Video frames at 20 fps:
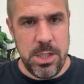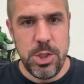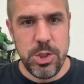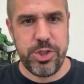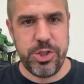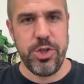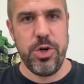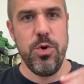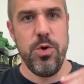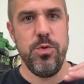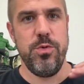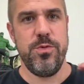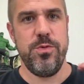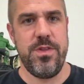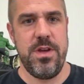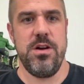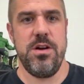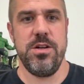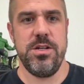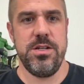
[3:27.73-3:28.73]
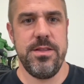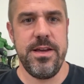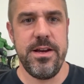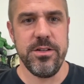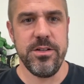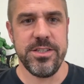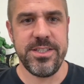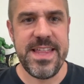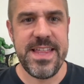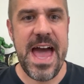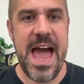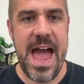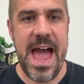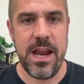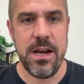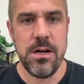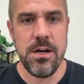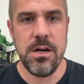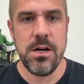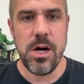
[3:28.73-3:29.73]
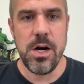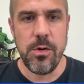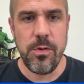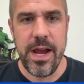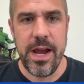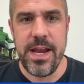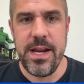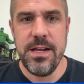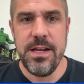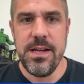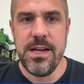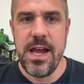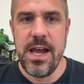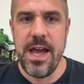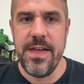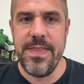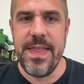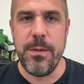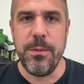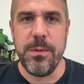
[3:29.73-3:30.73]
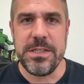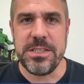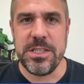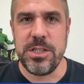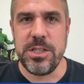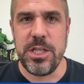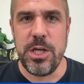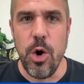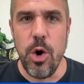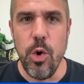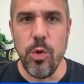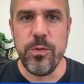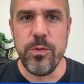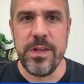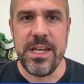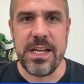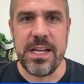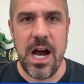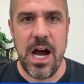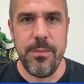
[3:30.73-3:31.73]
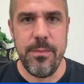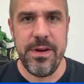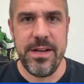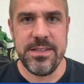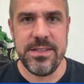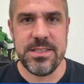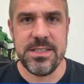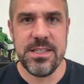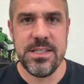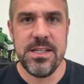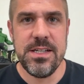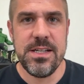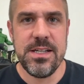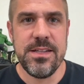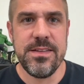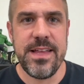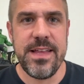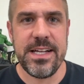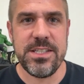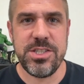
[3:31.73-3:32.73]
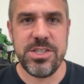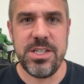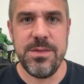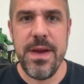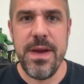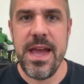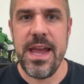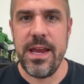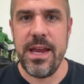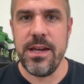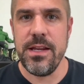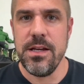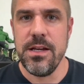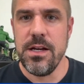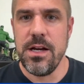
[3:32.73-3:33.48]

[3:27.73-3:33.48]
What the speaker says: So there's that, right? And that wasn't the only comments that she made.